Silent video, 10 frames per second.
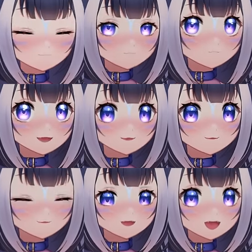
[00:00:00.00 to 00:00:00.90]
Right into
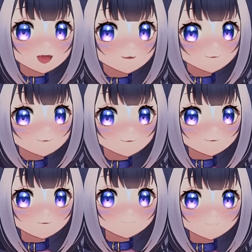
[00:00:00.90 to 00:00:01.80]
your lungs.
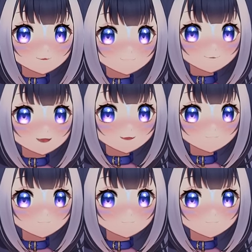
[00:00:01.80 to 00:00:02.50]
Perfect.